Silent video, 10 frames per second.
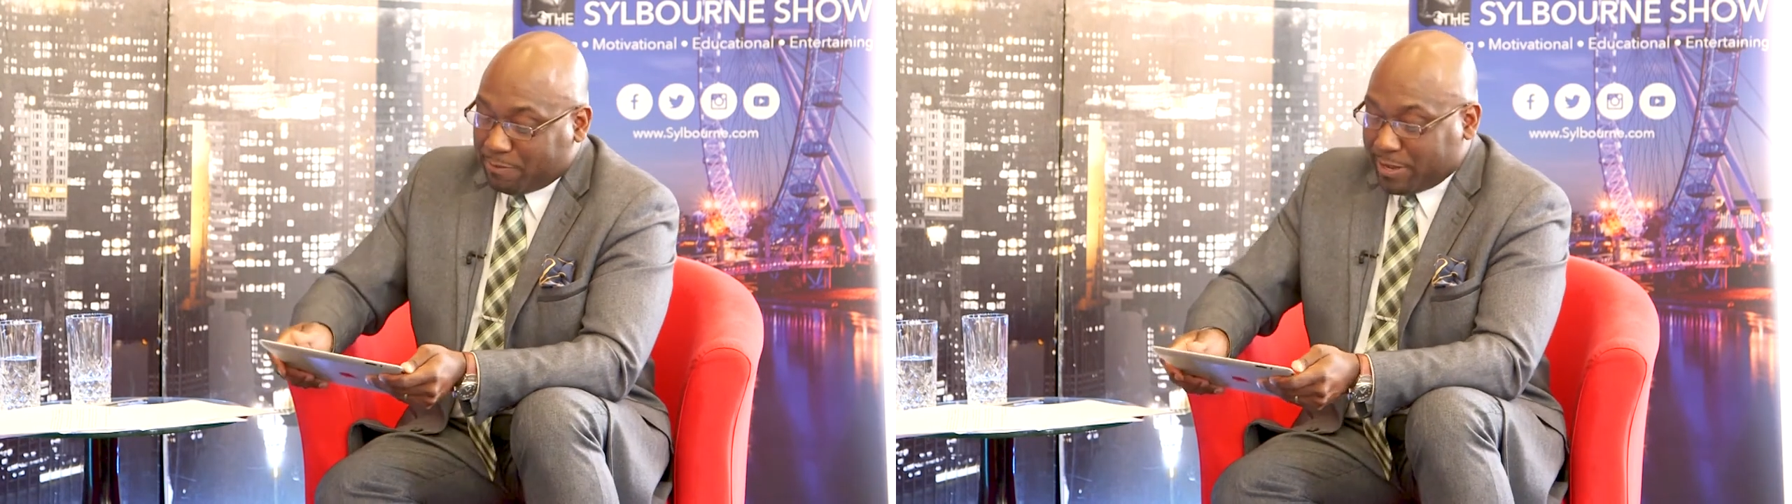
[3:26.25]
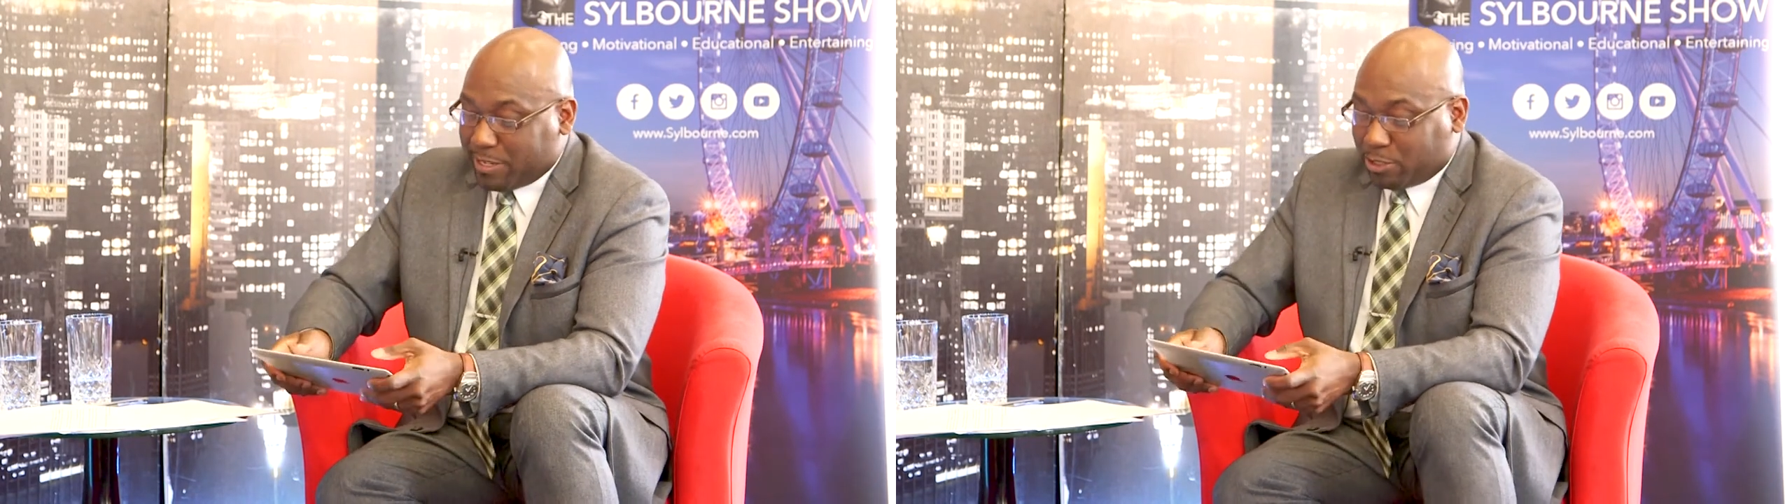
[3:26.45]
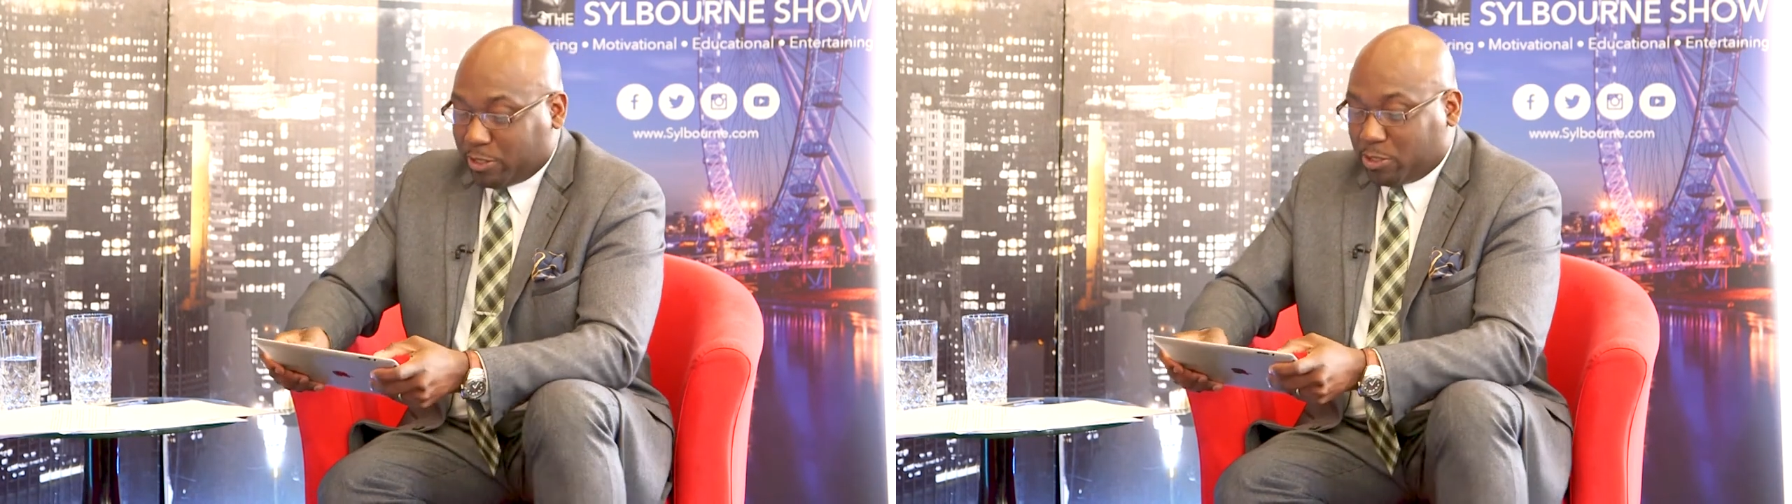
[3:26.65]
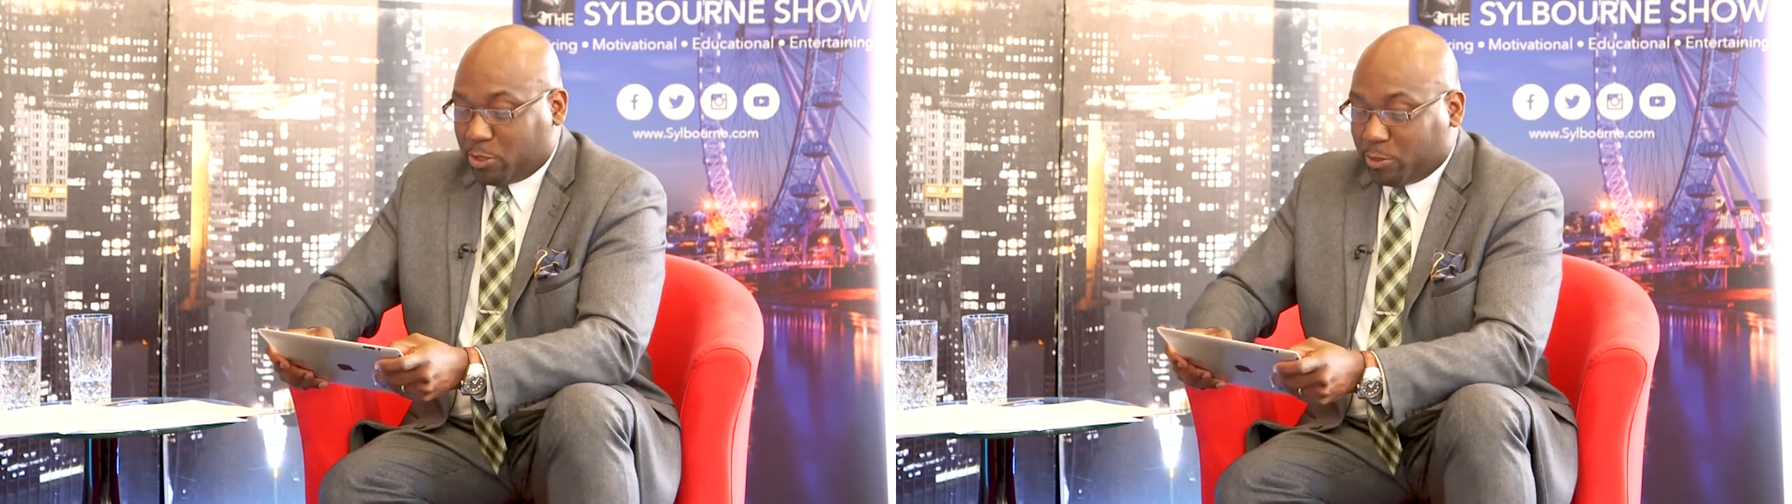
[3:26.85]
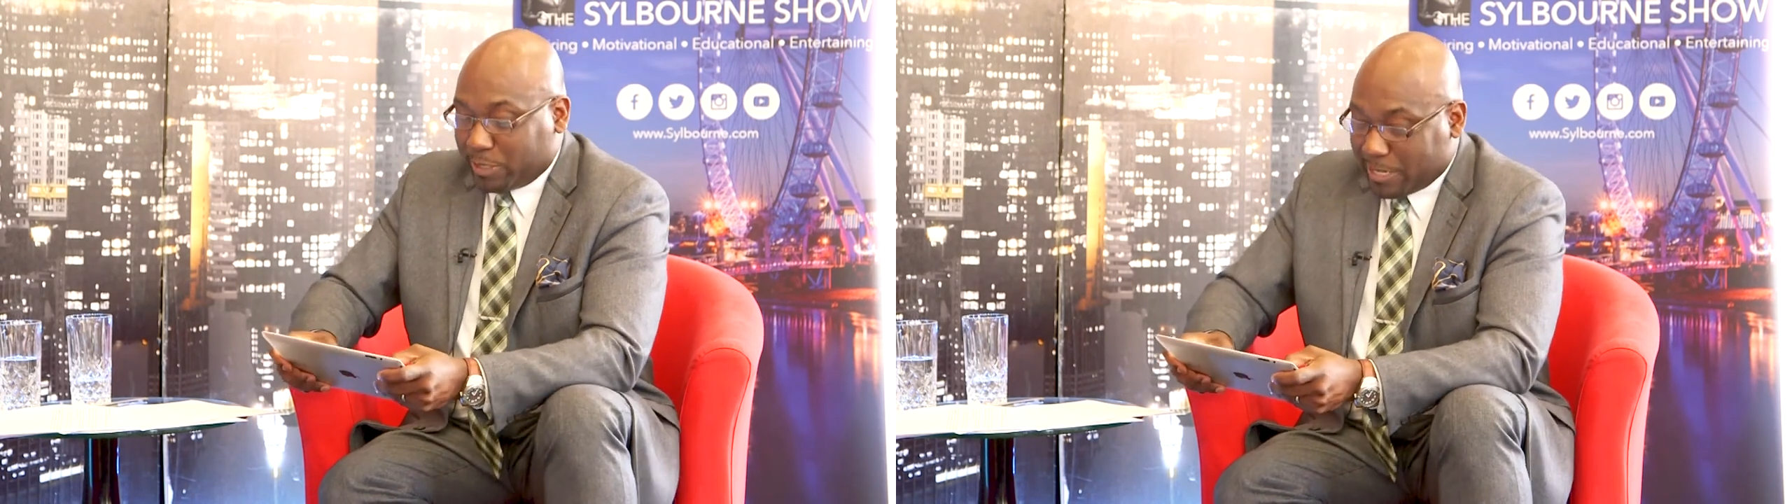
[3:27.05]
fit the
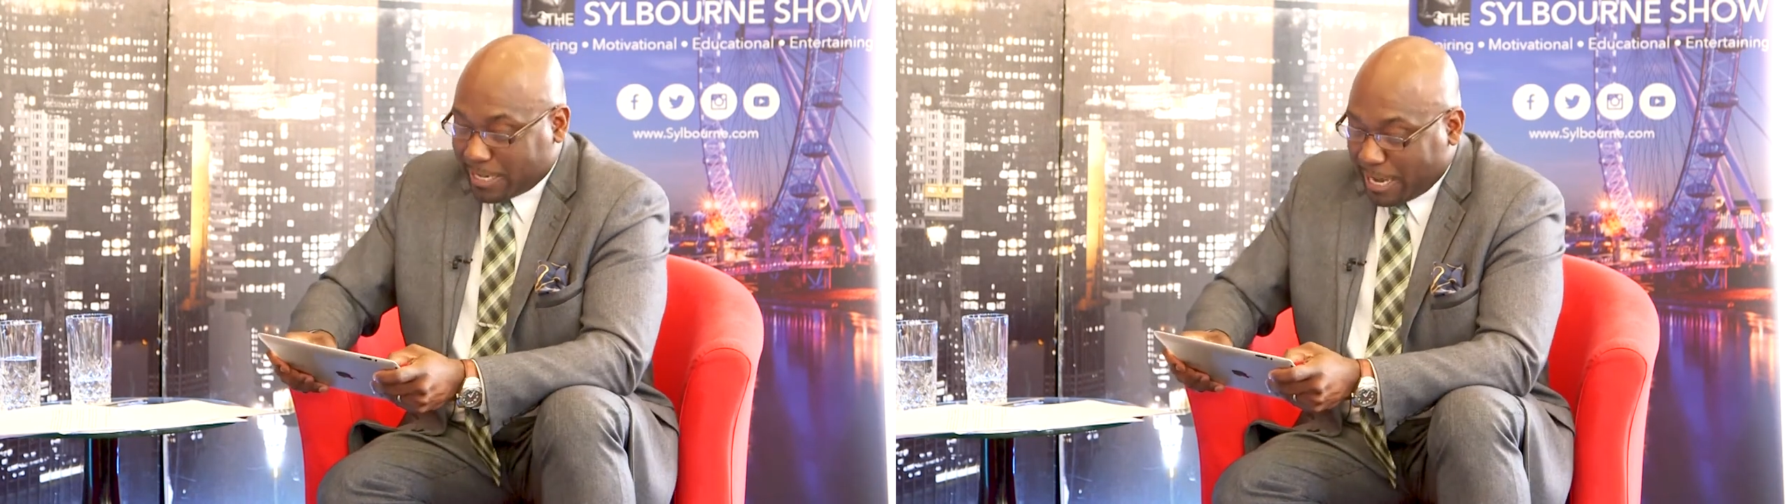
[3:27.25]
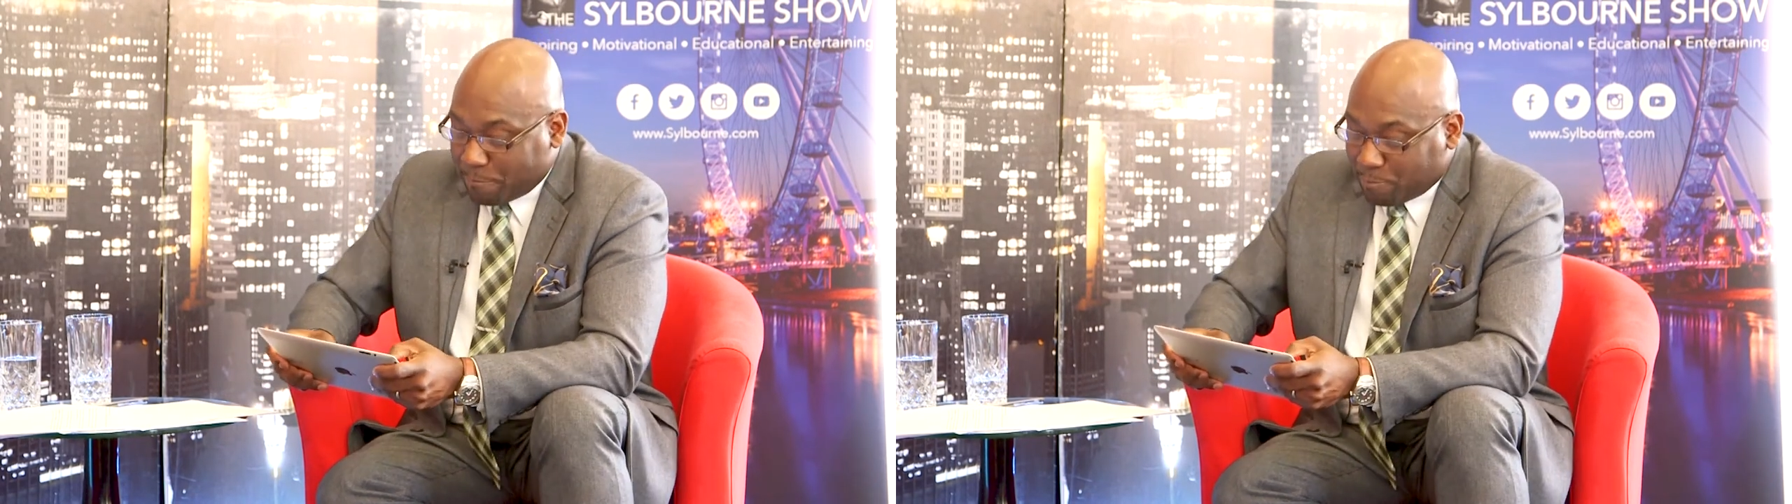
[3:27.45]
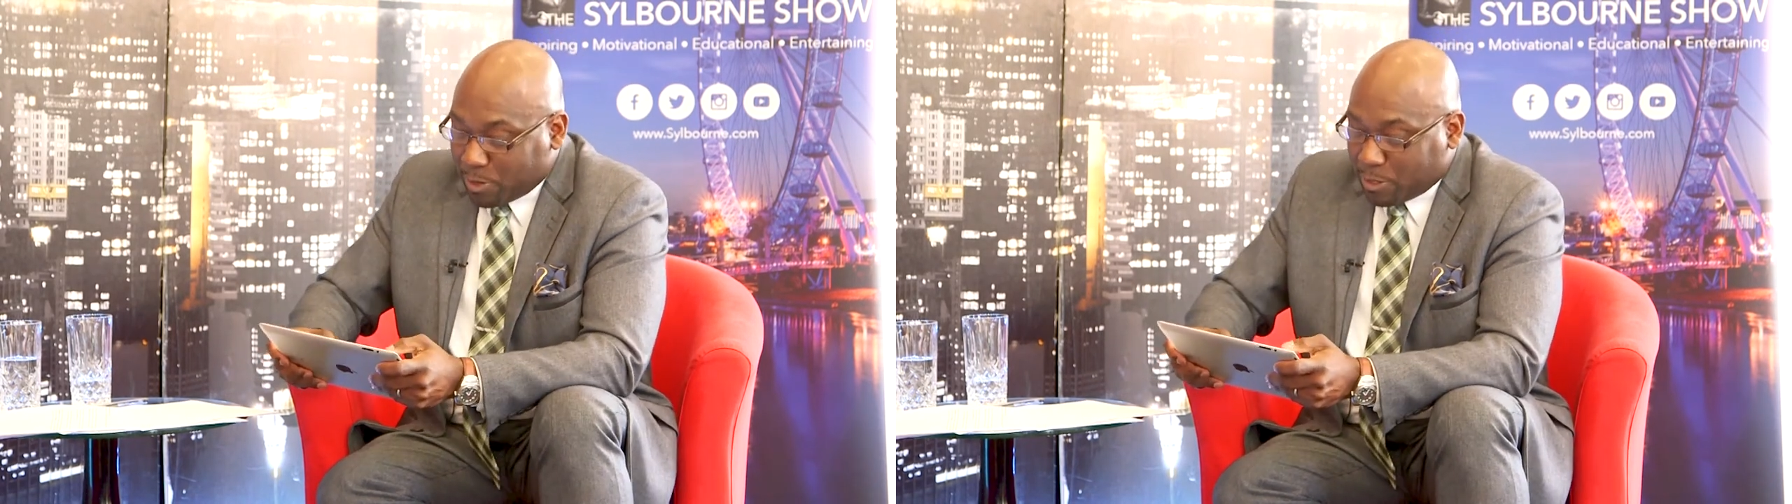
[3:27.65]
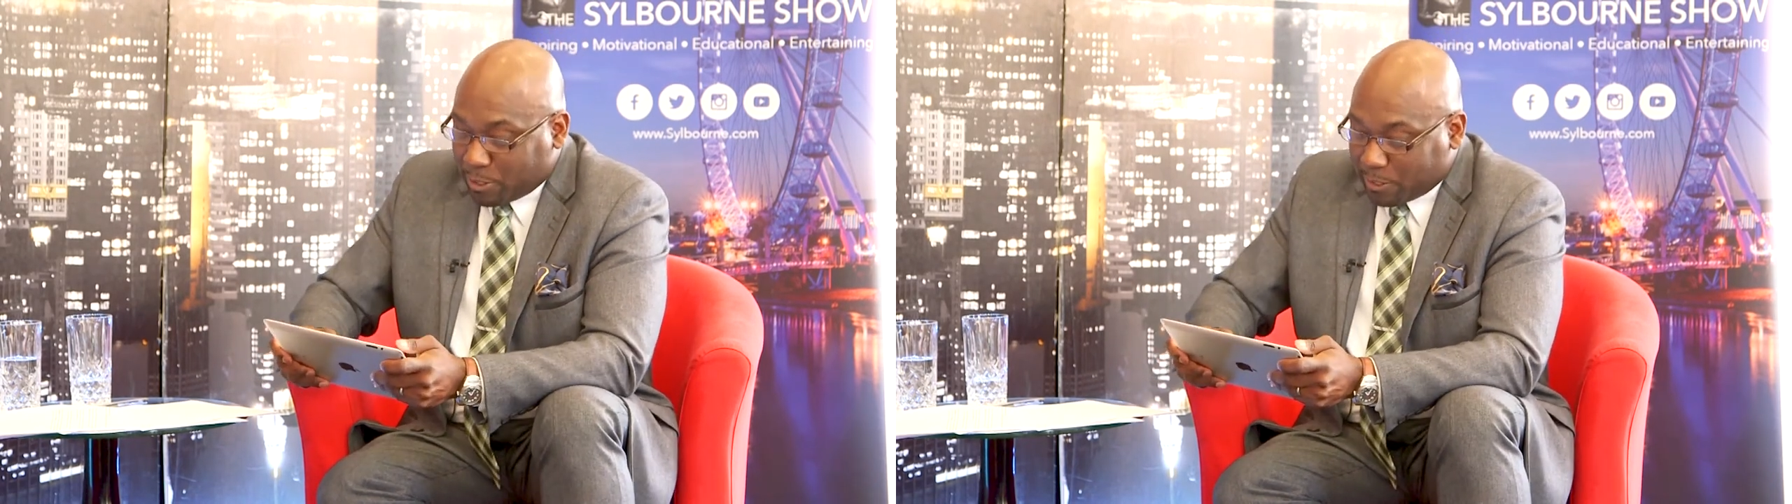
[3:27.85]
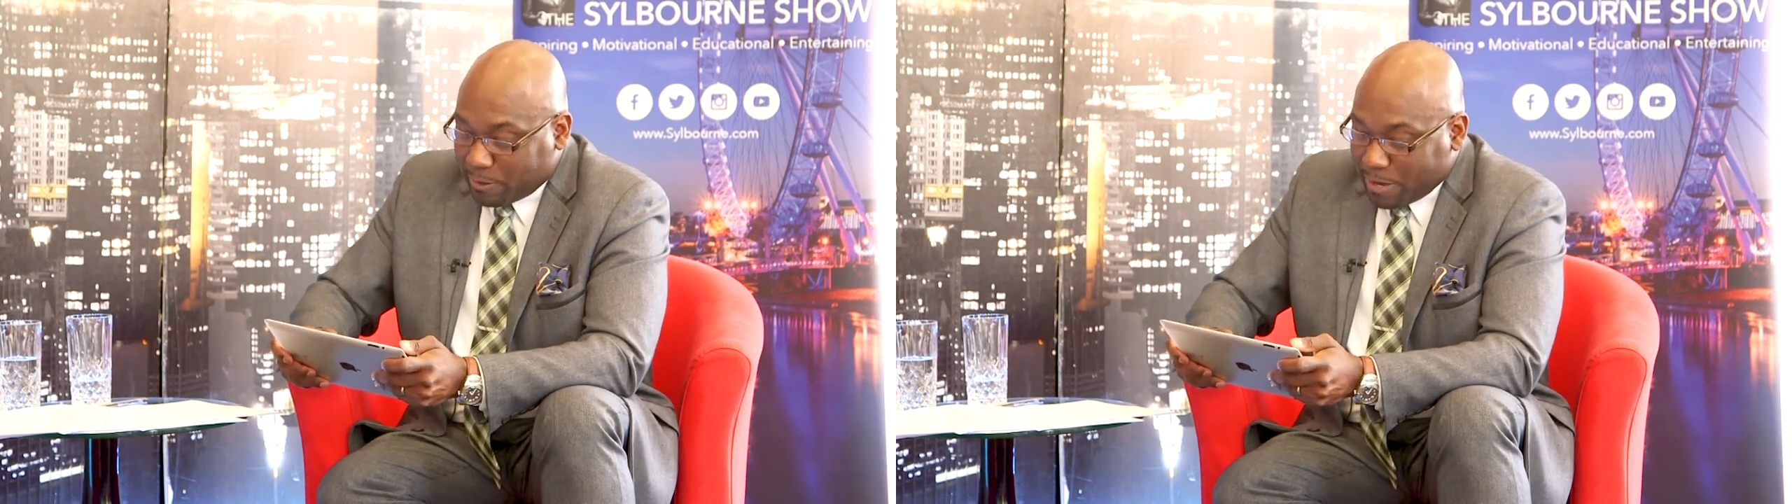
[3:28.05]
threshold. Okay,
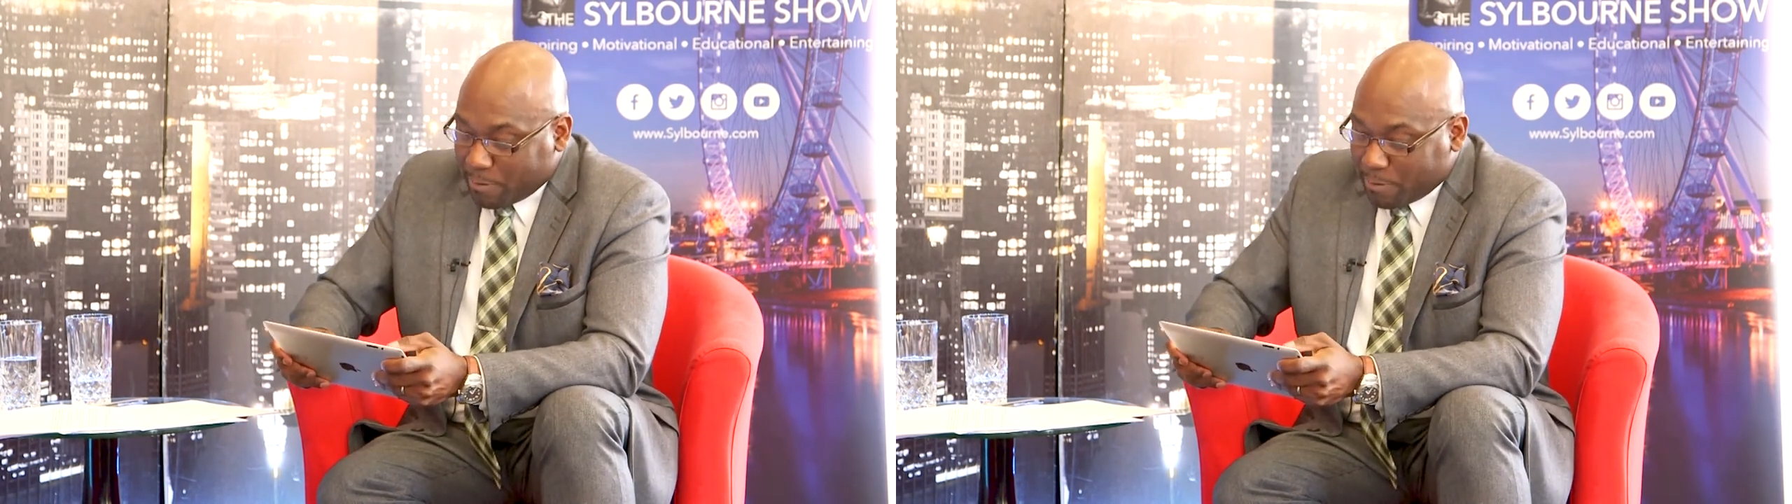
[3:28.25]
good.